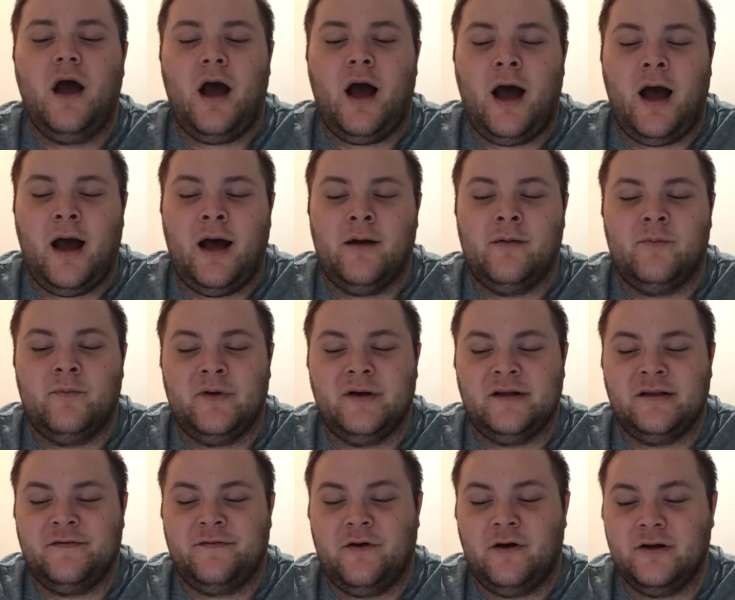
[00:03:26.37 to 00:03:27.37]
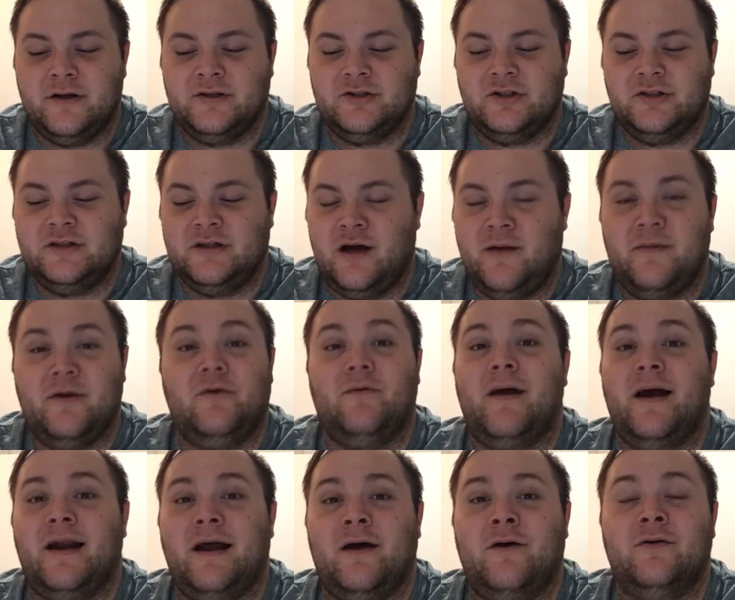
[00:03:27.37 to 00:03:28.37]
But as far as just coming
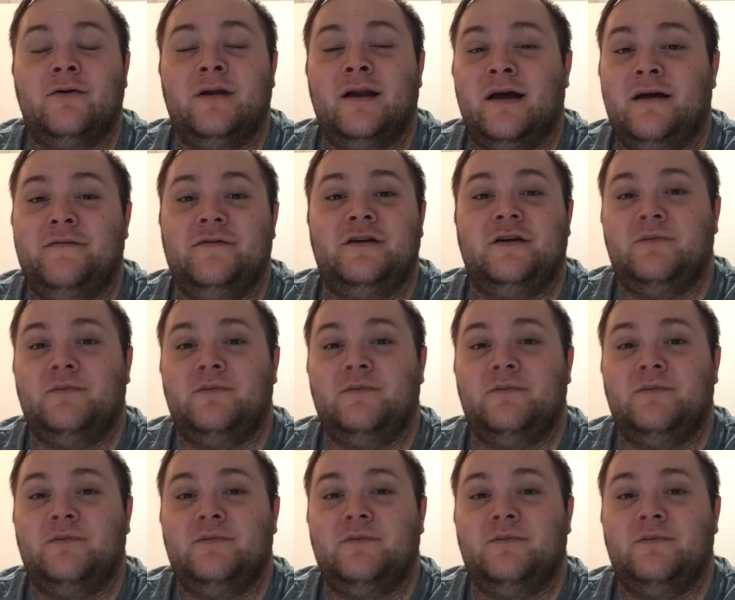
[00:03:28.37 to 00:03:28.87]
right out and having